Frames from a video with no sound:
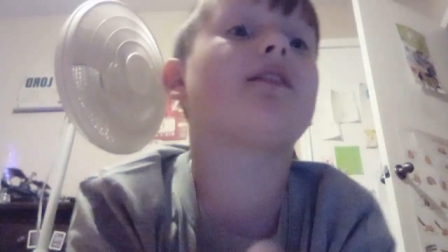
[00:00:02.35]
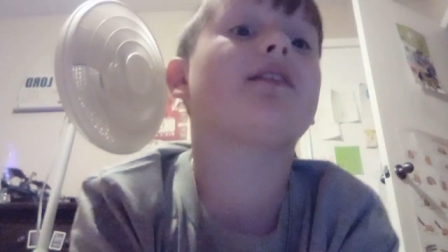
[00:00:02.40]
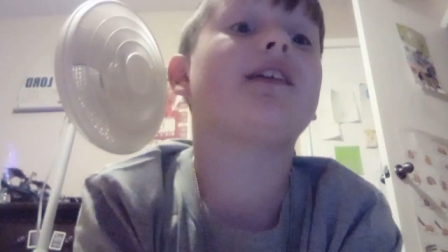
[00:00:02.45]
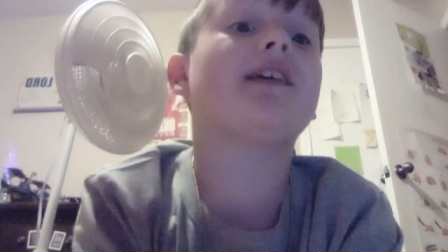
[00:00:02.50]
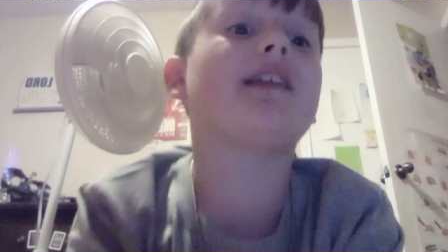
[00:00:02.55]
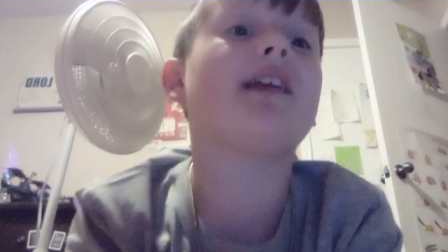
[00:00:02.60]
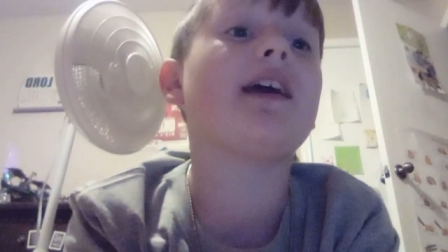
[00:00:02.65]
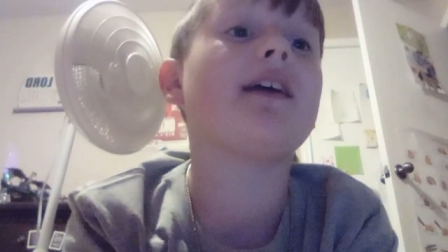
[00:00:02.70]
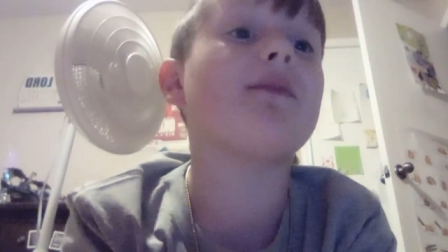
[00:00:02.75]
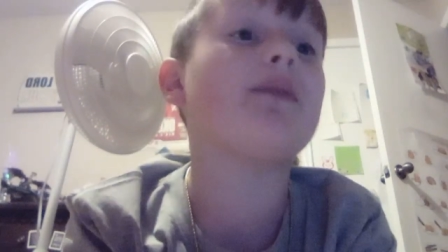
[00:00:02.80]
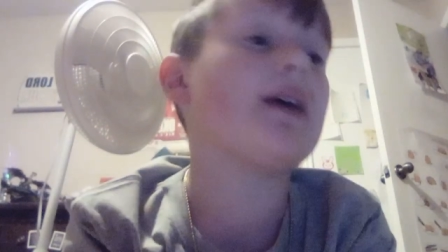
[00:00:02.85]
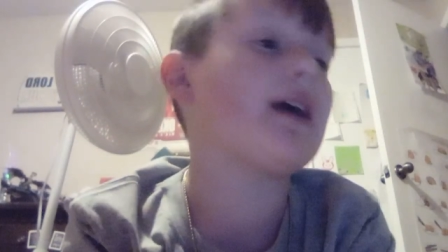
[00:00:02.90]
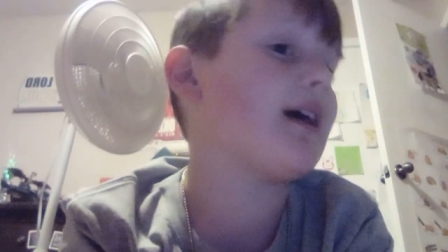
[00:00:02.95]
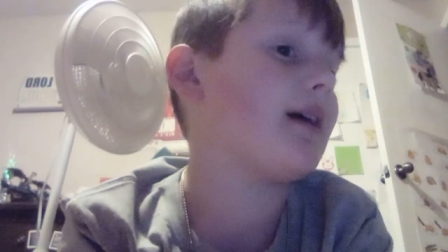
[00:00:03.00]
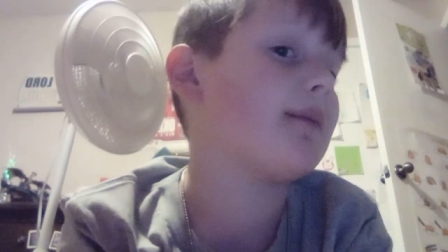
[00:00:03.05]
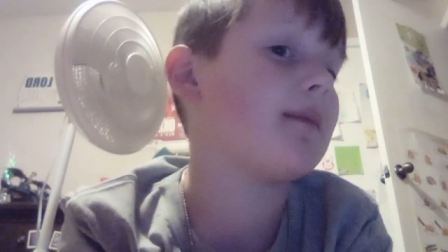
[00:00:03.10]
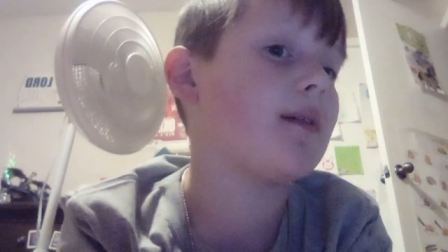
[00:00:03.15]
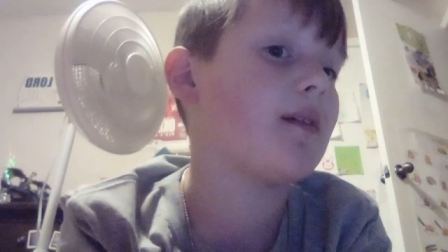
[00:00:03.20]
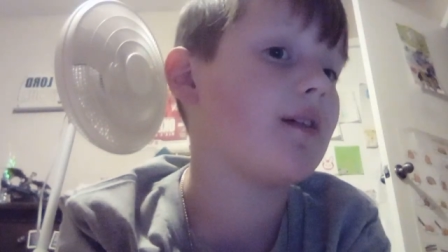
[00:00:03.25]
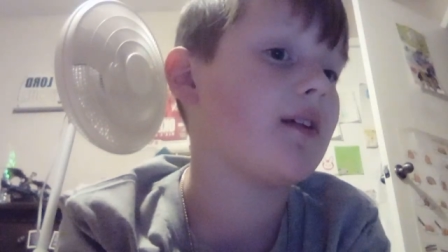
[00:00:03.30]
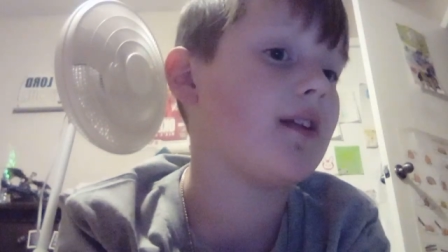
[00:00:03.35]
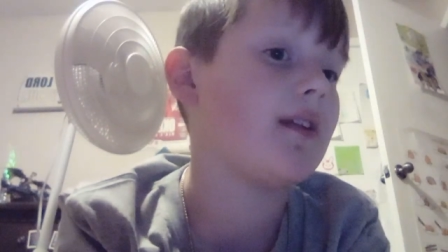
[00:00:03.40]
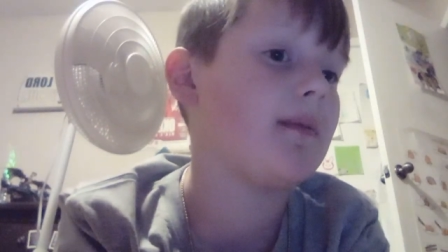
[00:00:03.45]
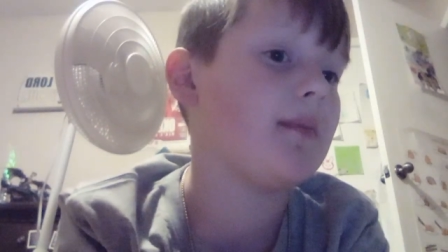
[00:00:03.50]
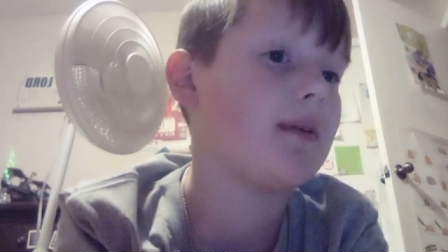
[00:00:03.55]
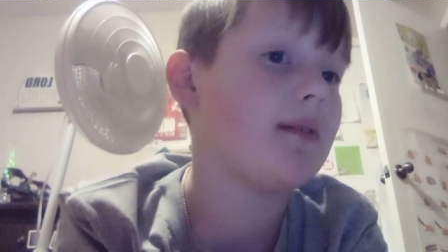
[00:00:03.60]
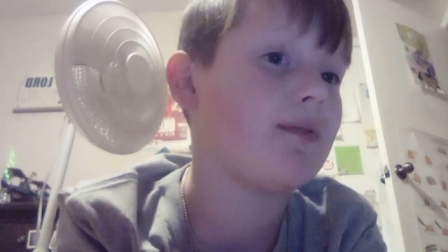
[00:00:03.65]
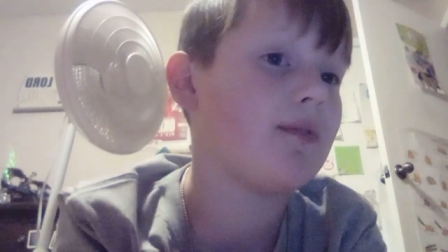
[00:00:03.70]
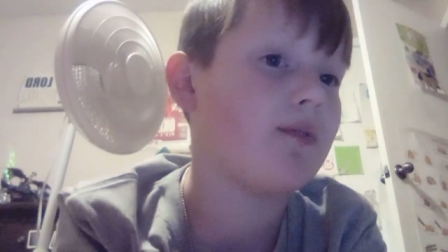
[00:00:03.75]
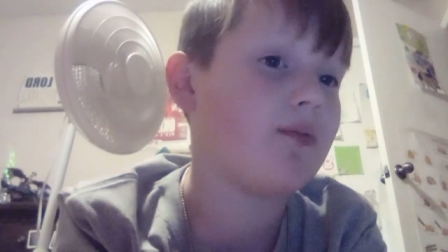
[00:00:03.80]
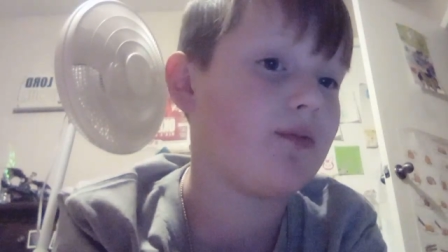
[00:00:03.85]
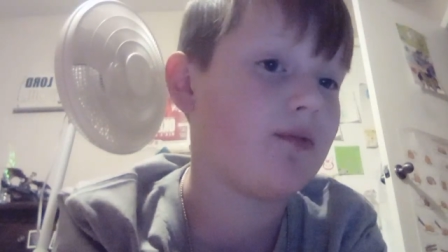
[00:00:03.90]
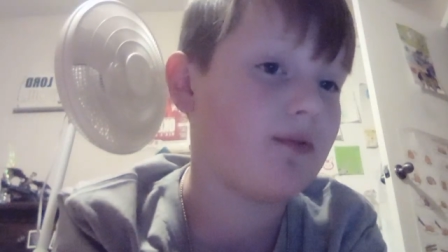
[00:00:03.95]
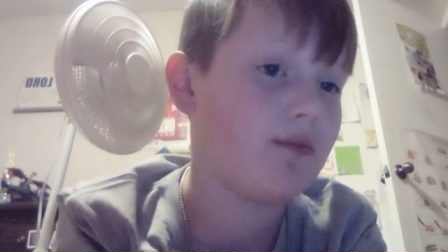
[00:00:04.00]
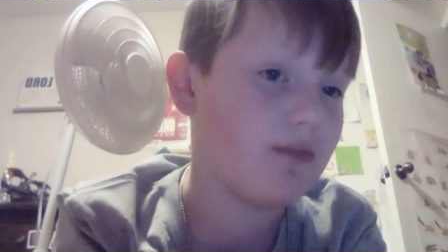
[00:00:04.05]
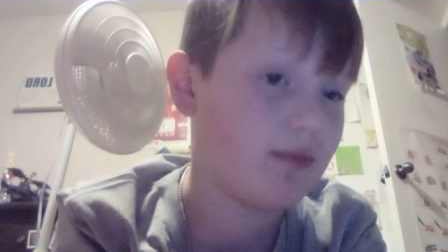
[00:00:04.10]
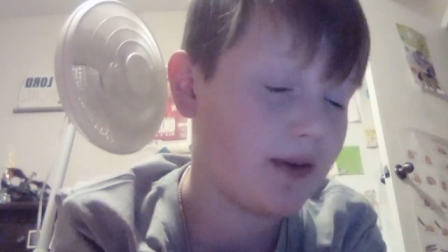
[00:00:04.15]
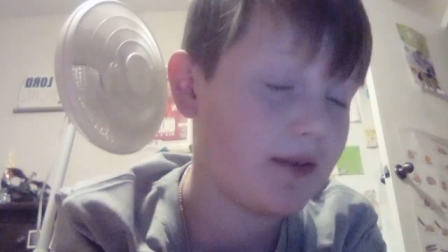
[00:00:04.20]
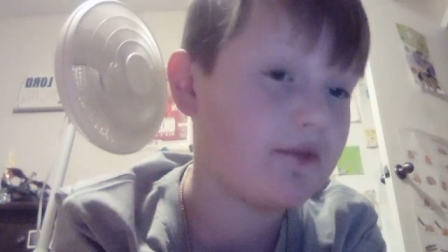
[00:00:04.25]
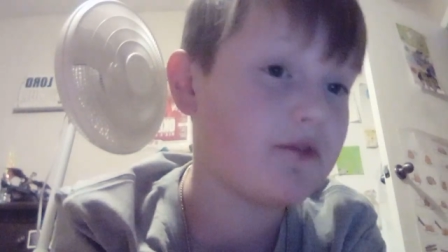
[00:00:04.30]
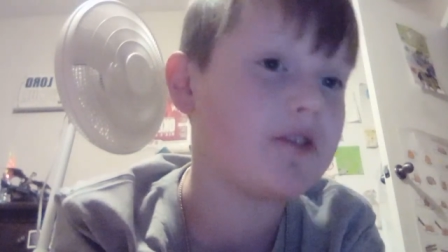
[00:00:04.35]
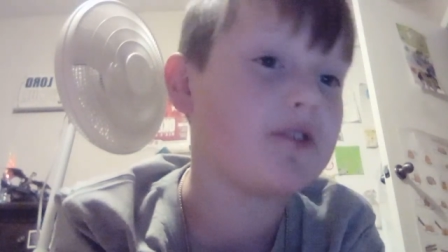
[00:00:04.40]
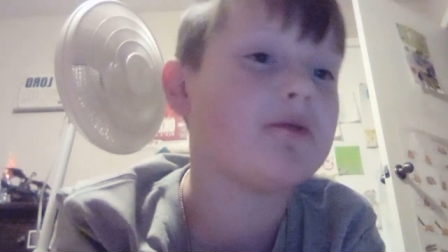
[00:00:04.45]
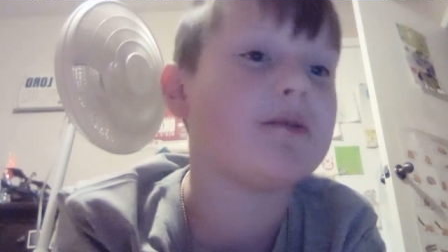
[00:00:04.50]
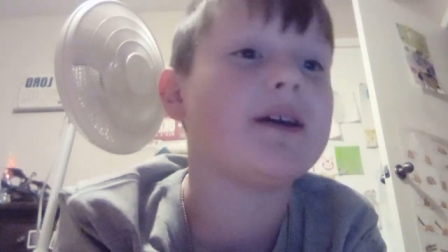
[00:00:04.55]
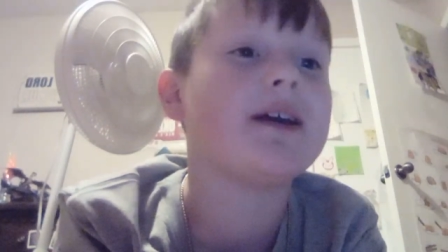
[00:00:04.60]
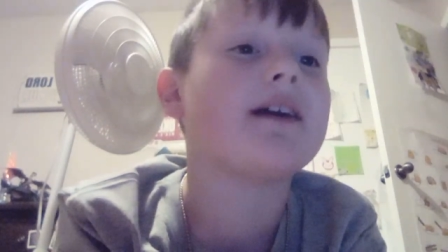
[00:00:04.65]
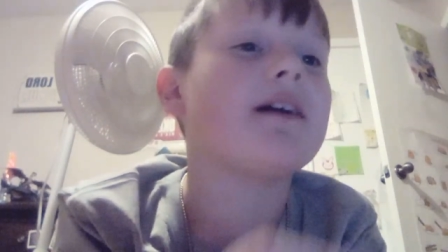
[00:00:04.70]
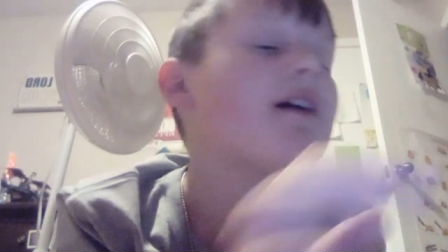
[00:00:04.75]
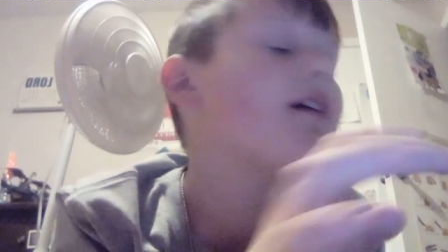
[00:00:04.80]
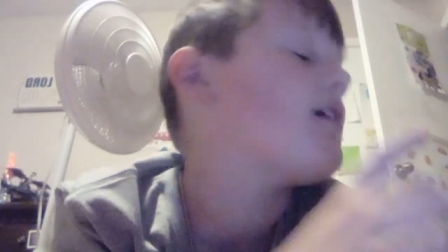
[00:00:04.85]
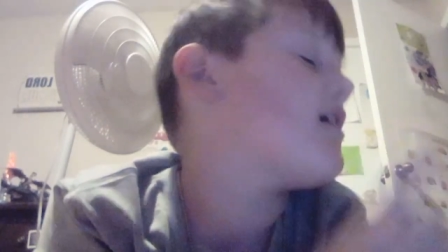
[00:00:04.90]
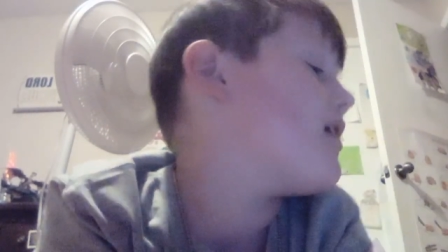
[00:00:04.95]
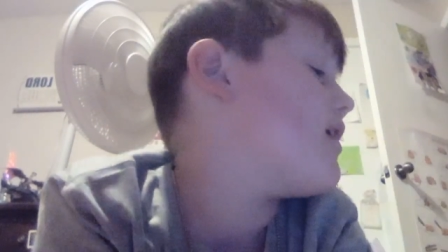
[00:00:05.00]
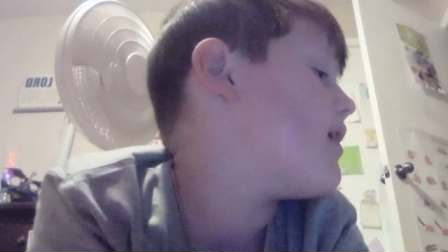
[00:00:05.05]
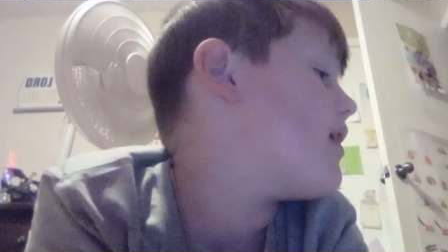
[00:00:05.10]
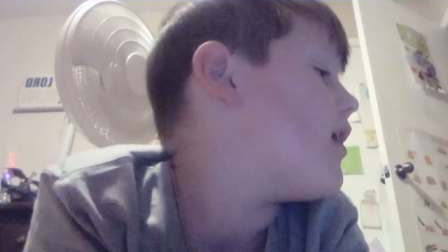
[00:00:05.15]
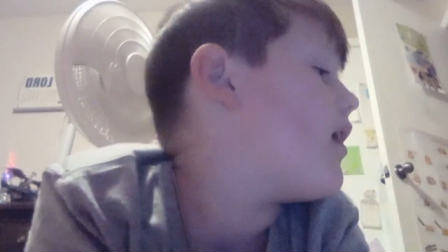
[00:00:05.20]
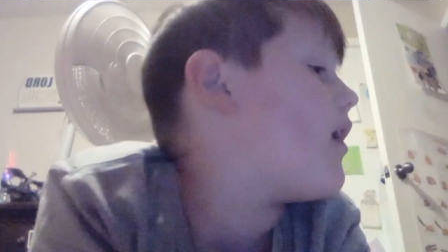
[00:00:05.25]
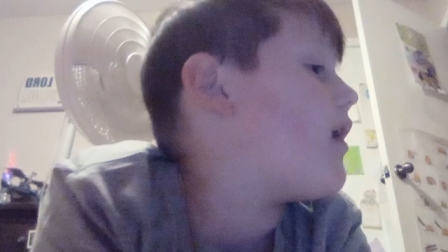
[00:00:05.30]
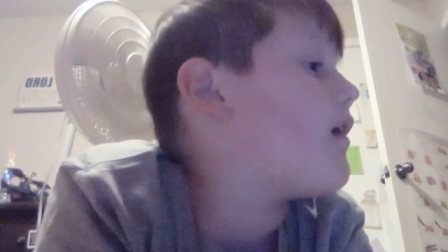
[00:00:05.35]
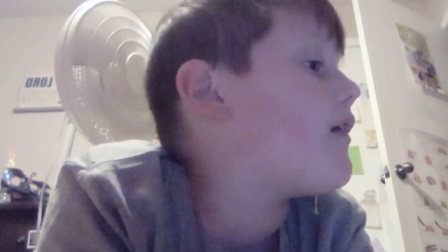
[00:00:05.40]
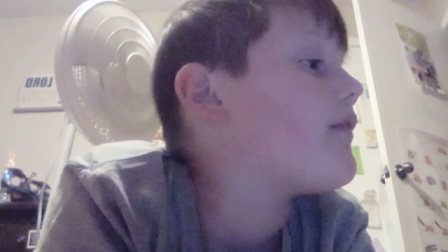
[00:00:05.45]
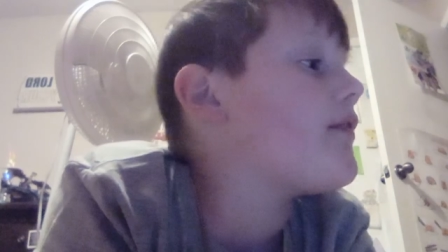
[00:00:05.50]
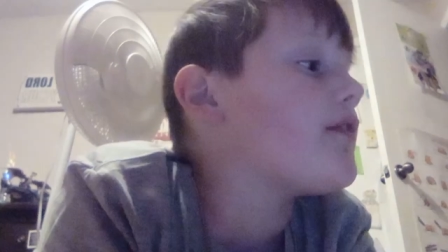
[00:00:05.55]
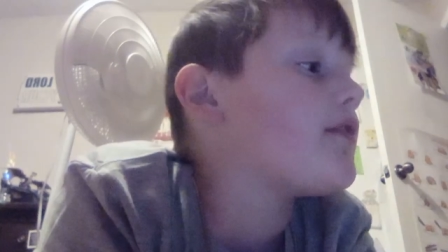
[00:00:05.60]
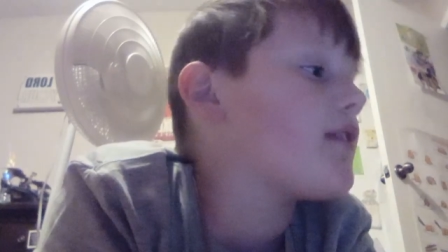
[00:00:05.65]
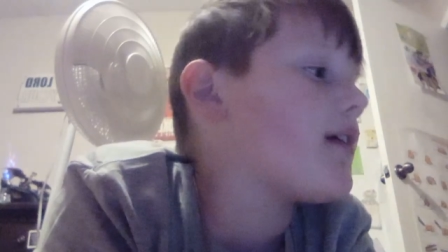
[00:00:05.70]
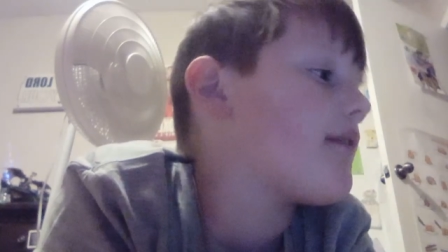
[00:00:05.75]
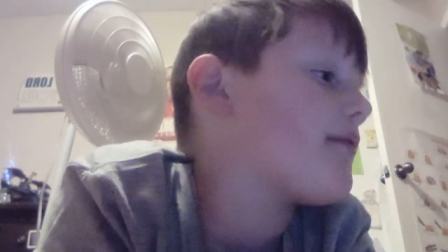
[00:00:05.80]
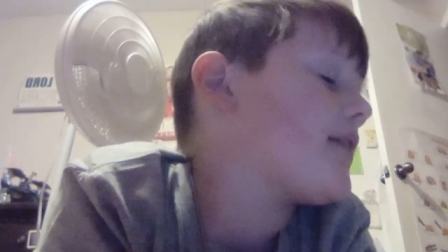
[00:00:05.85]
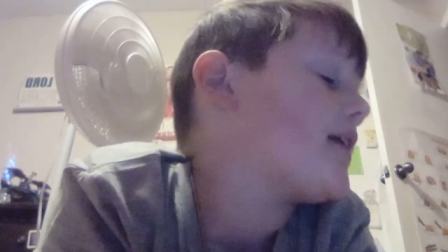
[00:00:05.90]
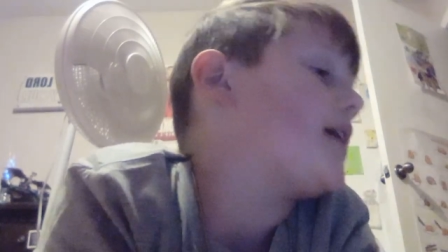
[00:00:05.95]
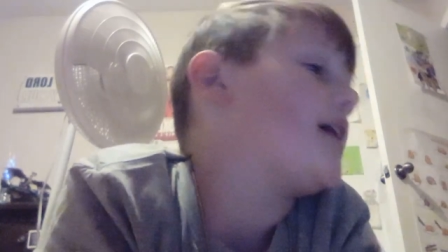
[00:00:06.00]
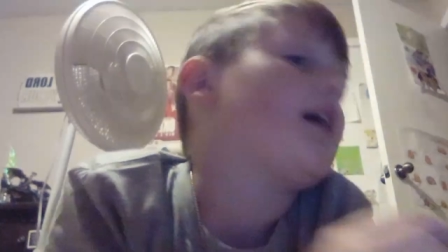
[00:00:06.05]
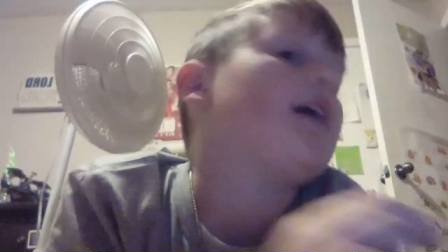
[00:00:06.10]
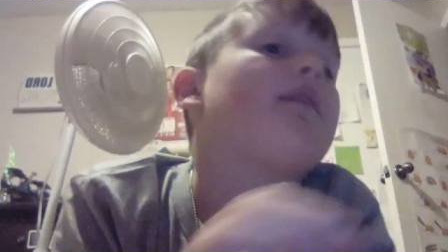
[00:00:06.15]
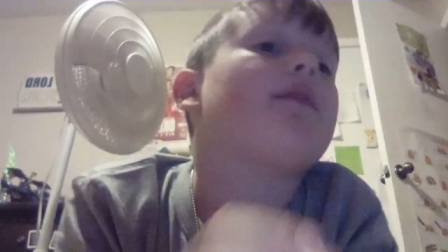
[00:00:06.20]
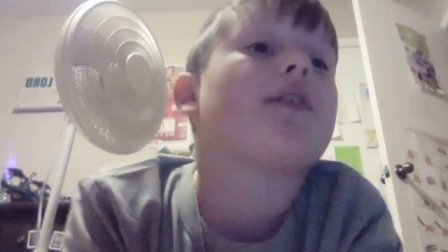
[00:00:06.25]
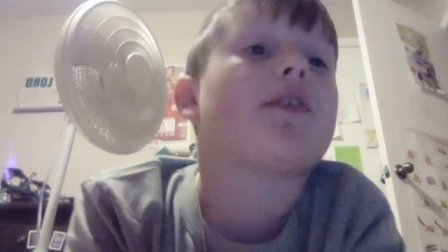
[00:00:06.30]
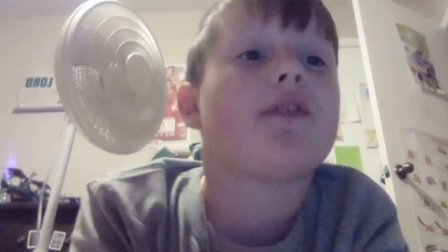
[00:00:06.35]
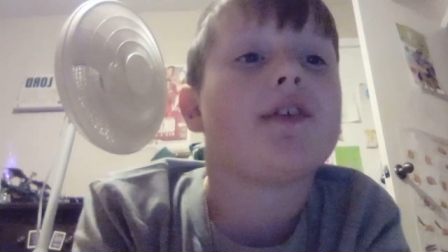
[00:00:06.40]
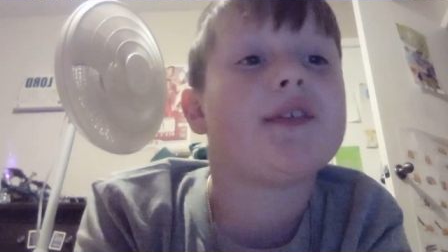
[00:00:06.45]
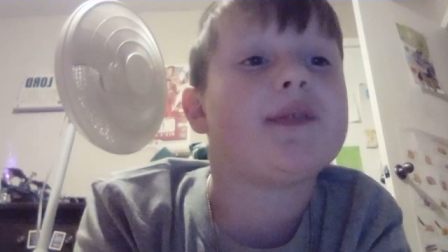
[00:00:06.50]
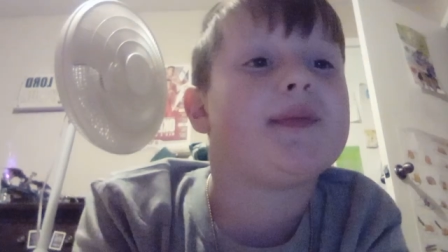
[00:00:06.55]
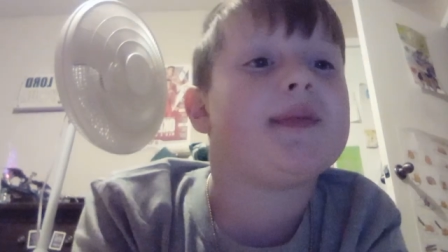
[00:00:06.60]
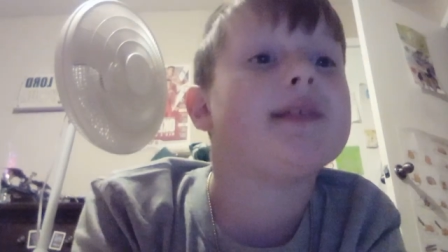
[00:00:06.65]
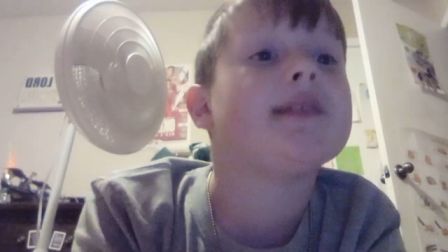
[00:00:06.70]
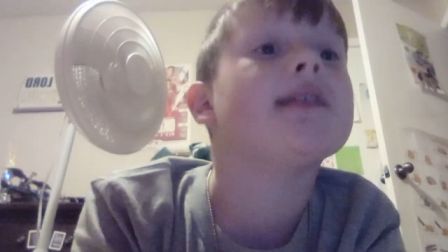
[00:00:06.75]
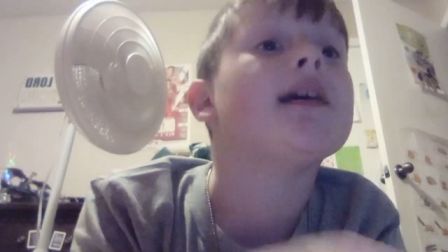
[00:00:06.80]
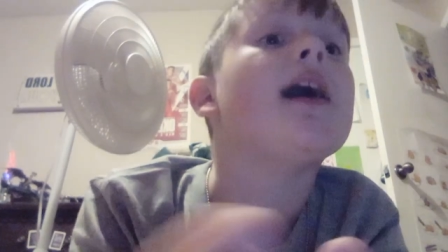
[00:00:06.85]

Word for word: Today we, I'm going to be re reviewing all the stuff that I got for Christmas